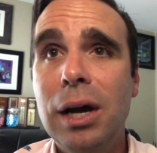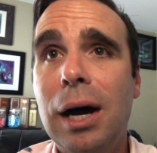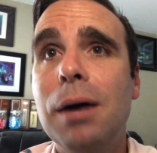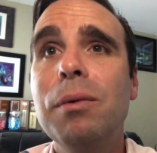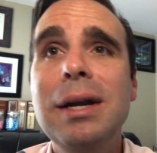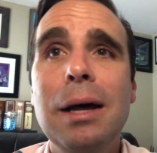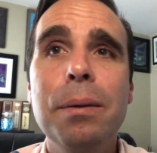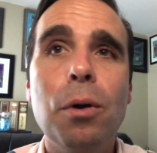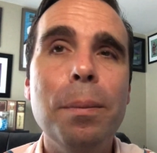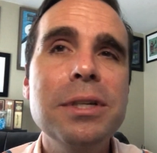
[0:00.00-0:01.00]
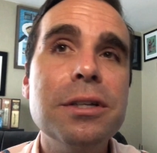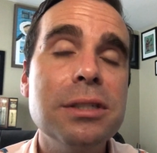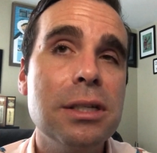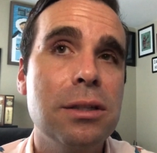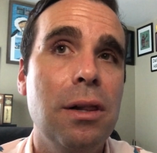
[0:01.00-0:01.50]
Right now they're open till
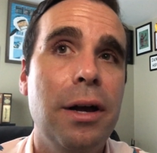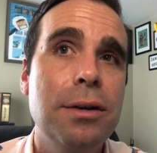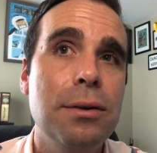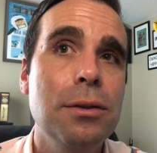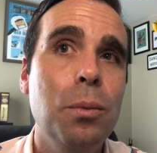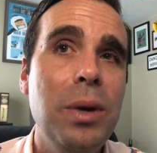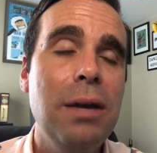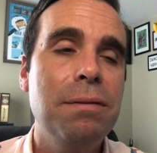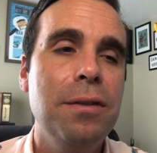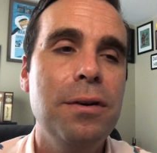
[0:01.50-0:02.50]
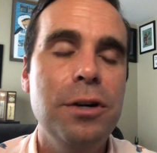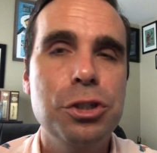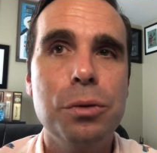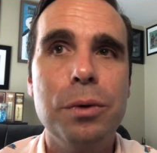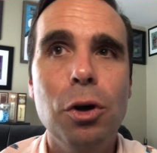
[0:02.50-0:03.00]
6 o'clock during the week for their
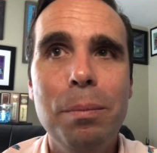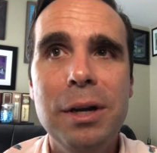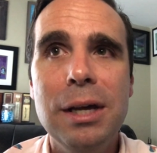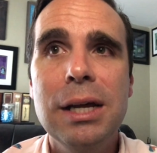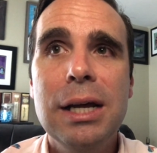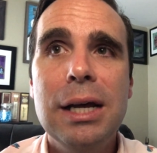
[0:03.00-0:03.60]
initial reopening,